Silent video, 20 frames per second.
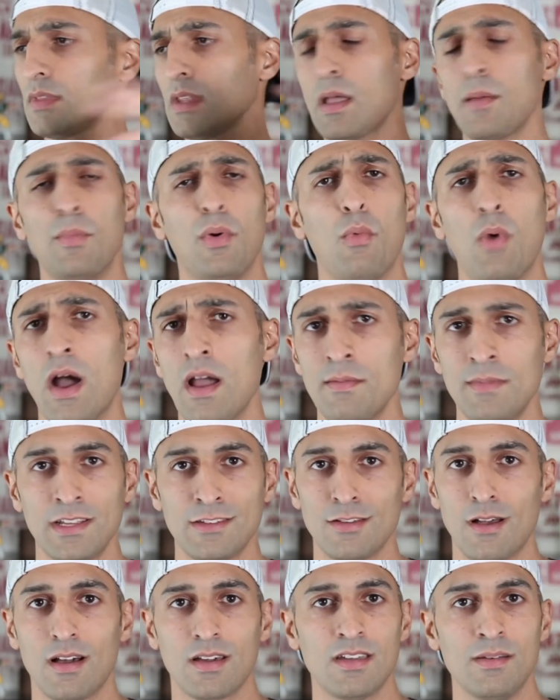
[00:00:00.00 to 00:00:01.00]
But why am I
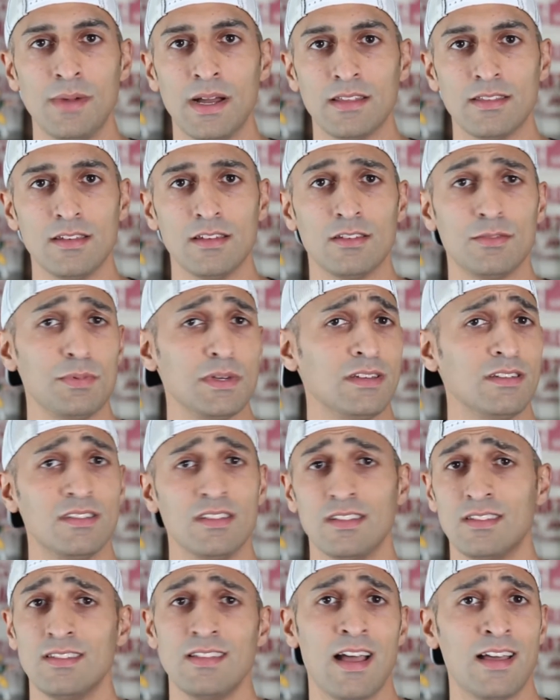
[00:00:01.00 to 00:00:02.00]
talking about this? Because
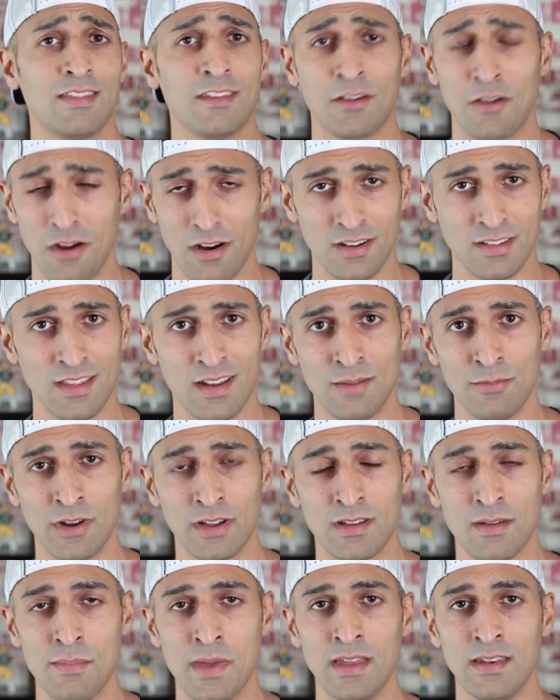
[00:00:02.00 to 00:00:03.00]
that's not the card that I'm
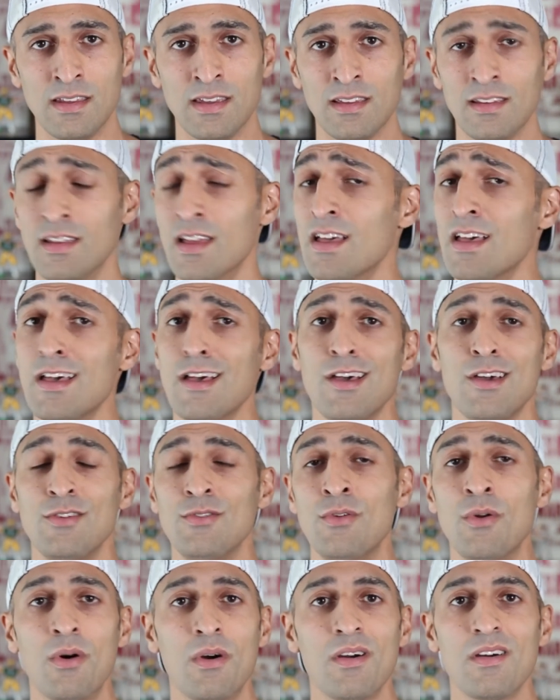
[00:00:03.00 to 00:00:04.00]
recommending,
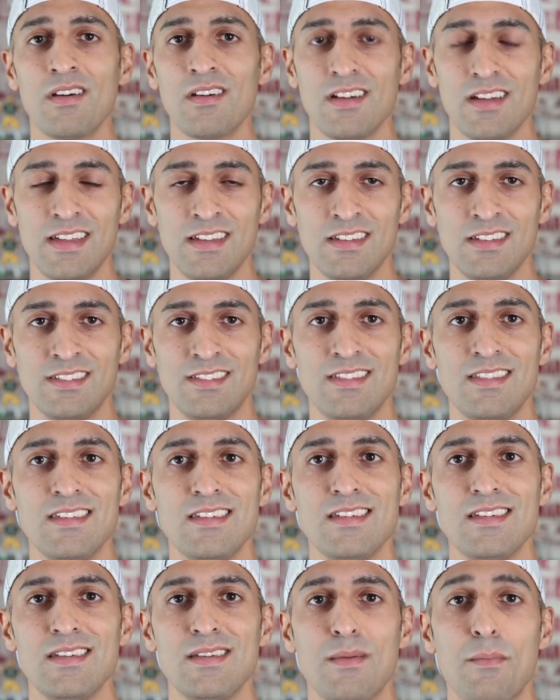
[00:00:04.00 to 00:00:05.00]
nor is
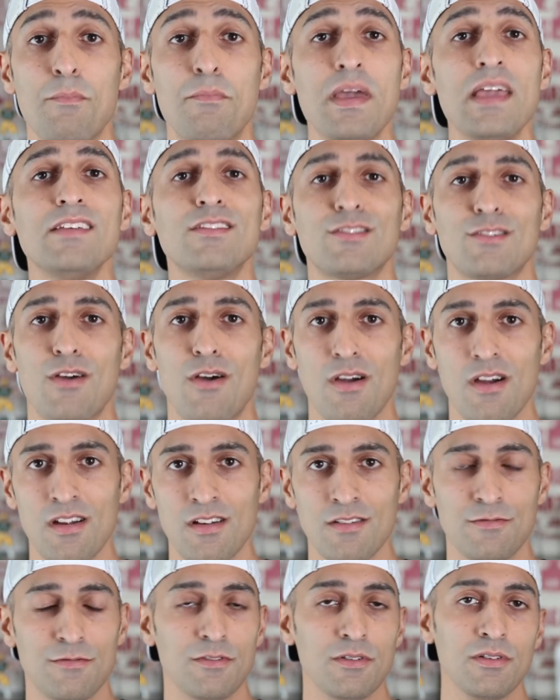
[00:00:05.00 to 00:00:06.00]
the base
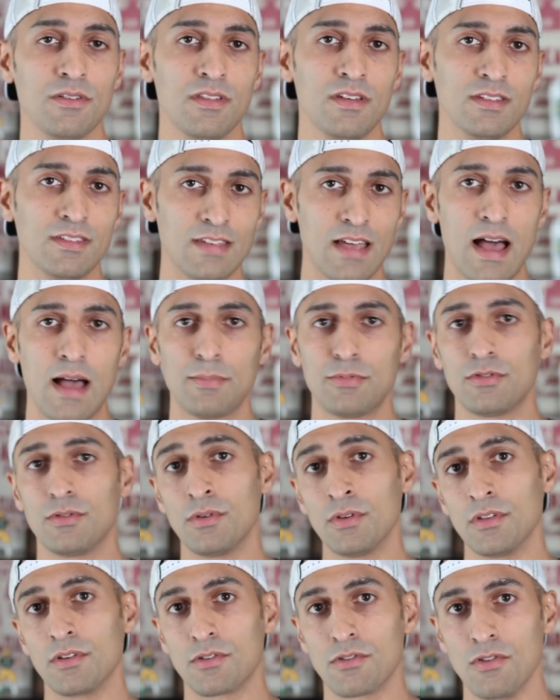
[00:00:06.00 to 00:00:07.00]
card for the Topps
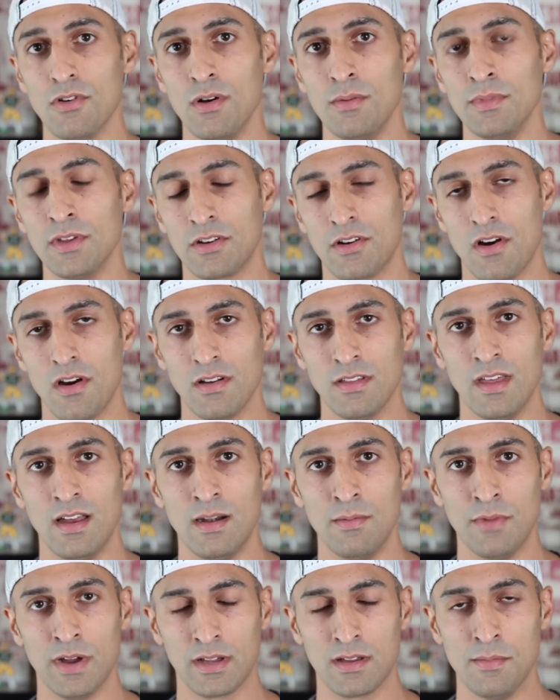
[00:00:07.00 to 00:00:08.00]
or the Chrome the card that
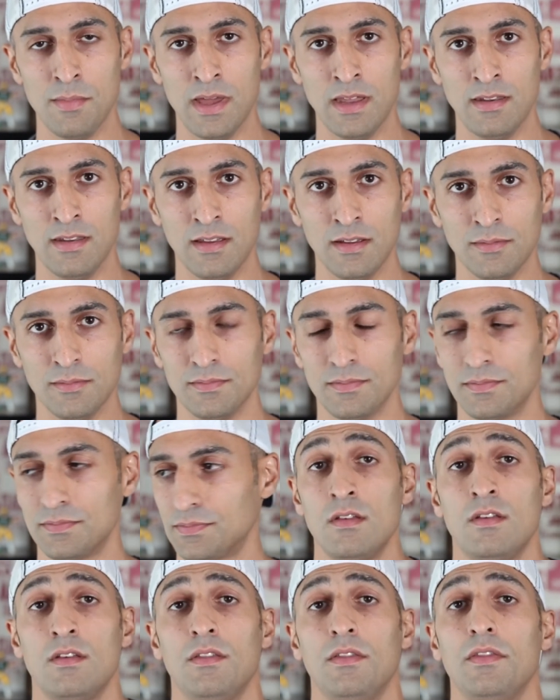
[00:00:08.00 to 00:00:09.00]
I'm recommending.
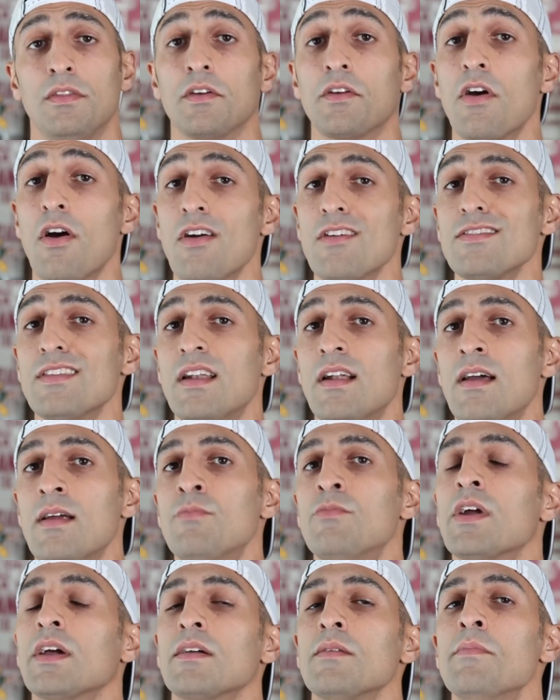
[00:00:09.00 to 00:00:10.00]
The card that
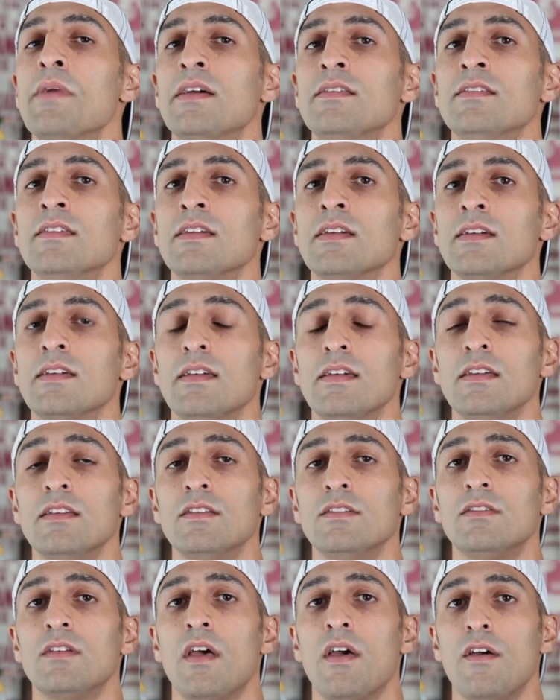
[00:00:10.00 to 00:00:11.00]
I'm recommending
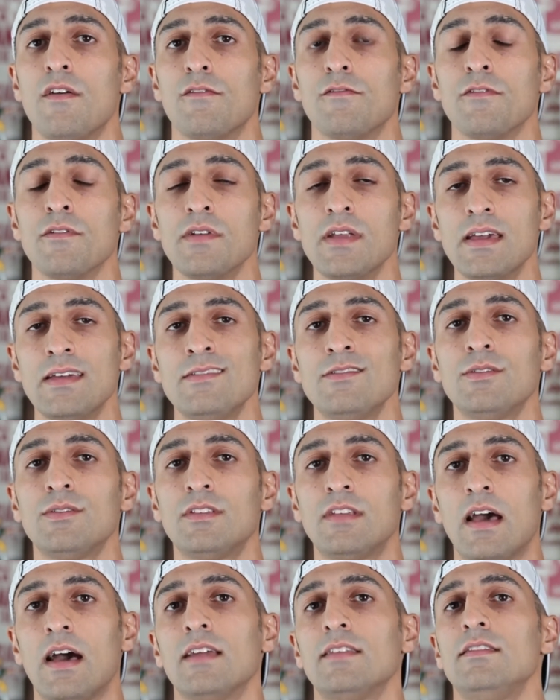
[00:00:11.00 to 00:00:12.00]
is Fernando
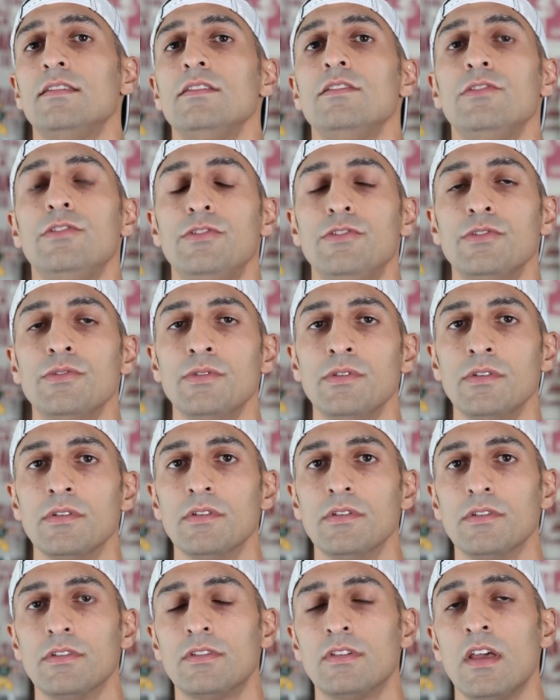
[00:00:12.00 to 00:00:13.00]
Tatis
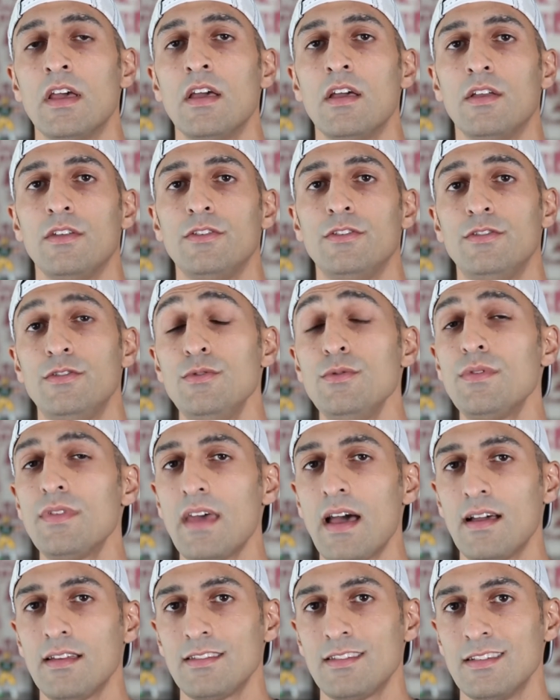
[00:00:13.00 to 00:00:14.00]
Jr.'s
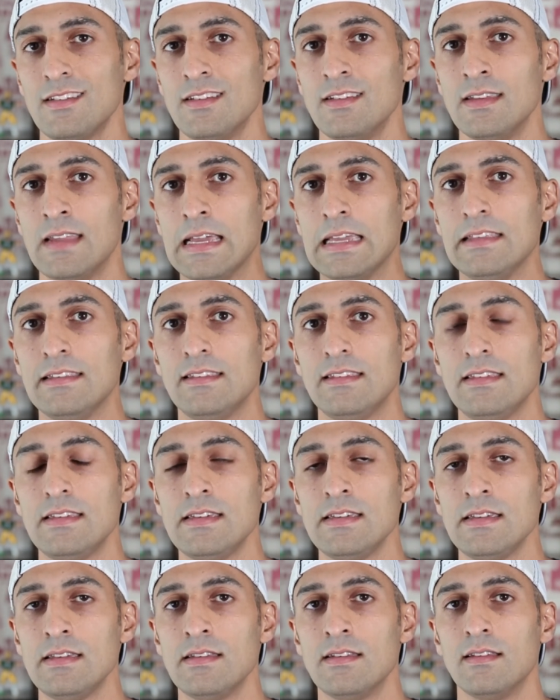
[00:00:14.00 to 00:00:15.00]

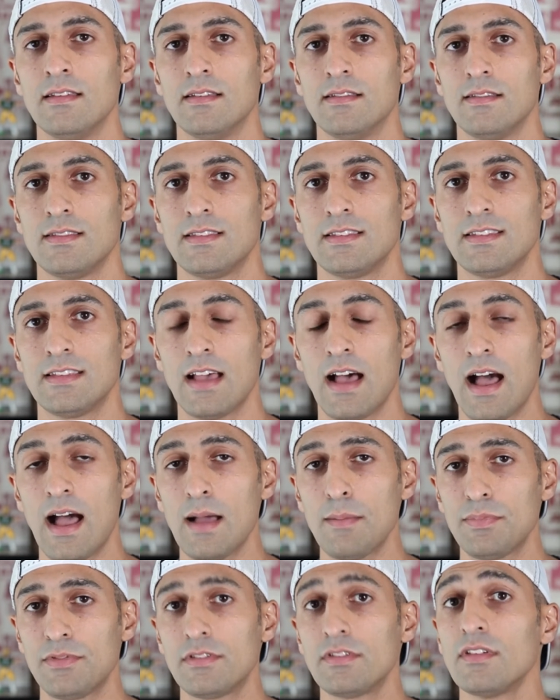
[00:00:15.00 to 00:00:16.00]
2019
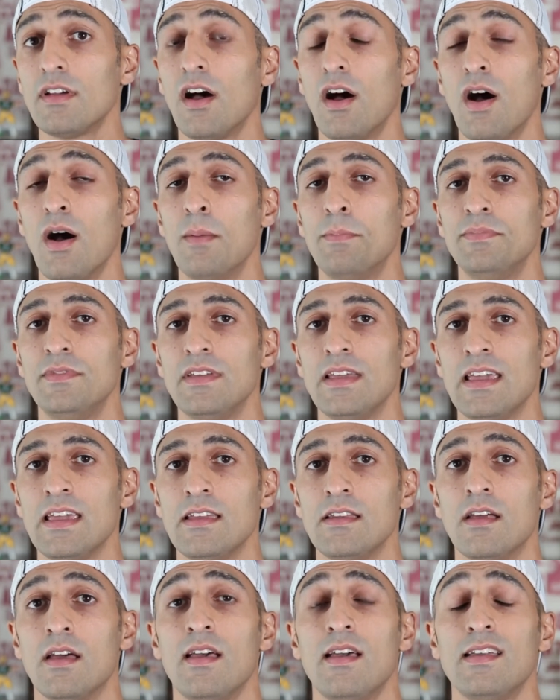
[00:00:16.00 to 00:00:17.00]
Topps
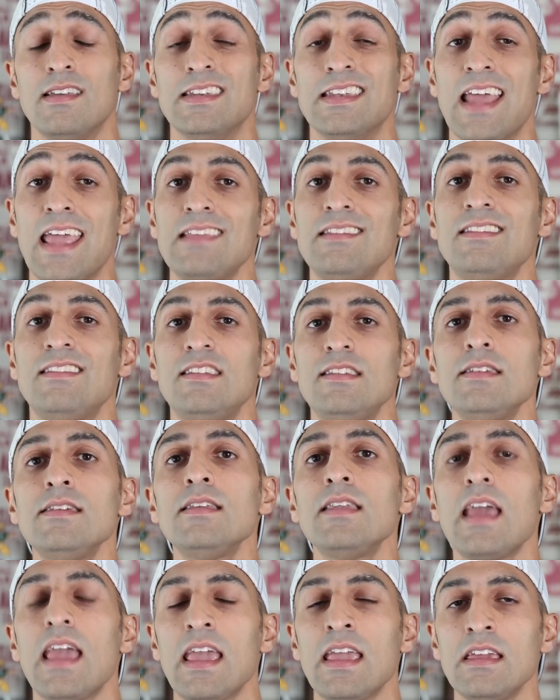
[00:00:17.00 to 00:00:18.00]
Update
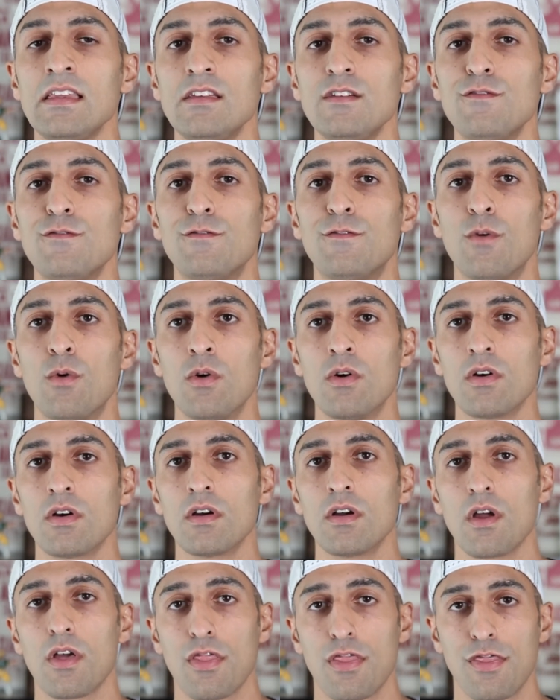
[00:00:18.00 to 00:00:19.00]

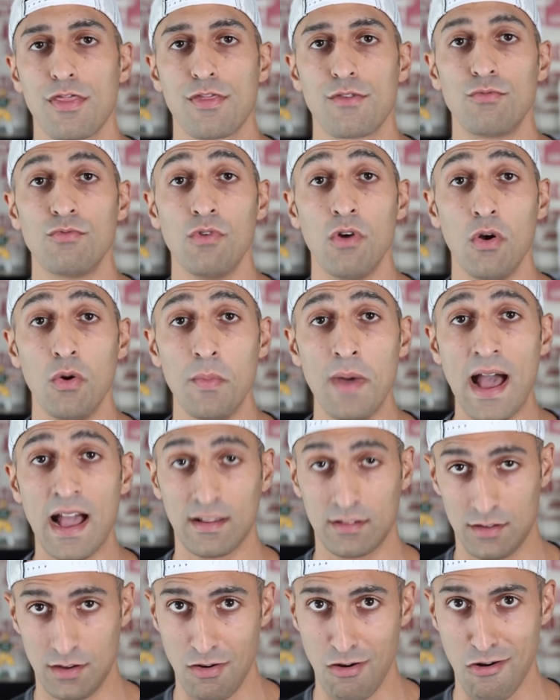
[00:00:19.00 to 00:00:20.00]
1984
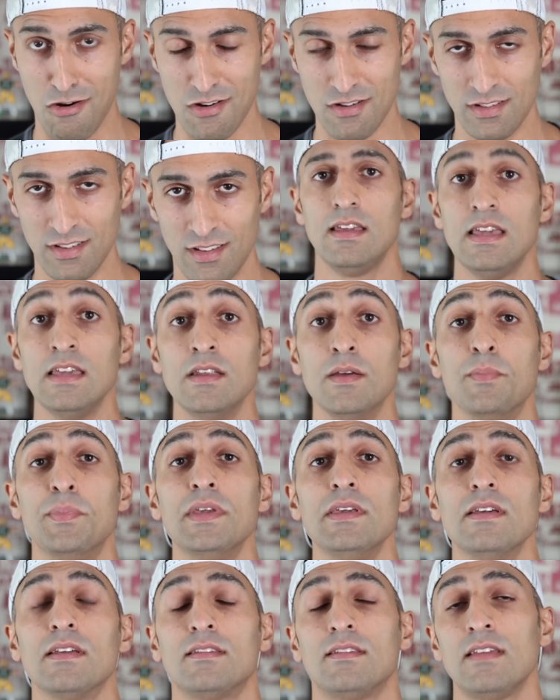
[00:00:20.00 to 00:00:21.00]
Throwback card in a
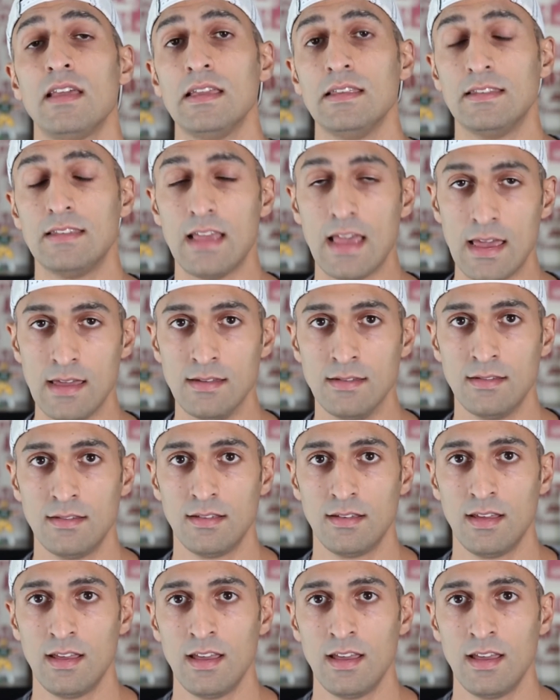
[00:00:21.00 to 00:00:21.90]
PSA 10.